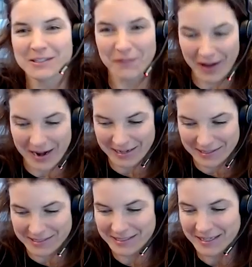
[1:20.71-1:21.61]
is it's
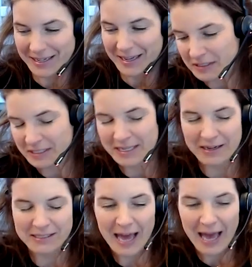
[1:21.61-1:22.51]
finance. So as I
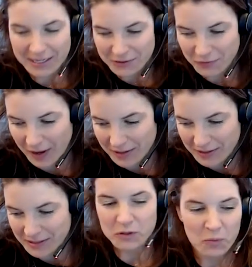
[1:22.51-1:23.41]
said, it's a hedge fund.
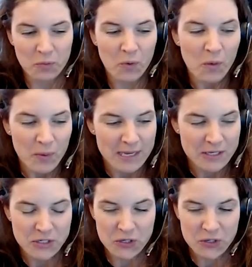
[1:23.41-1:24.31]
So what
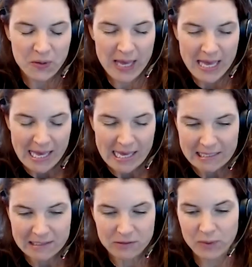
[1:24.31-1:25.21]
we do
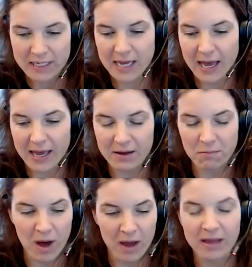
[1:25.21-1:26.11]
is we
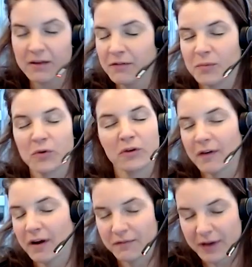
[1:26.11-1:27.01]
take money from all
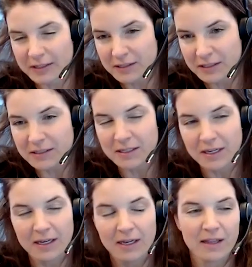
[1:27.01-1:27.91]
of our investors,
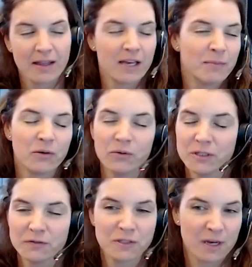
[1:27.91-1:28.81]
and they can be
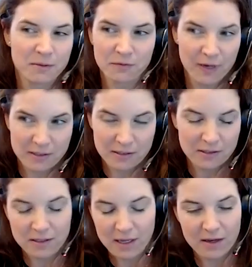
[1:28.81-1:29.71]
all different types of
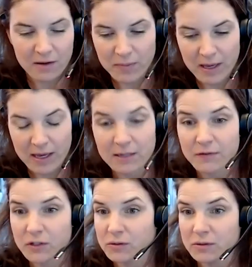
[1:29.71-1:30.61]
investors. They can be
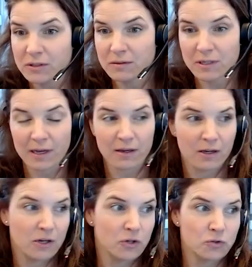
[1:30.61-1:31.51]
individuals, it's
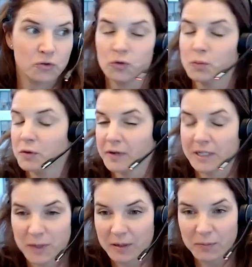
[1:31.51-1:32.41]
like super
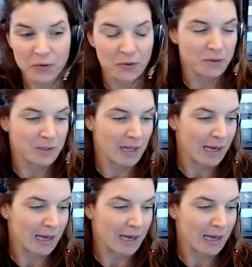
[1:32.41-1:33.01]
rich people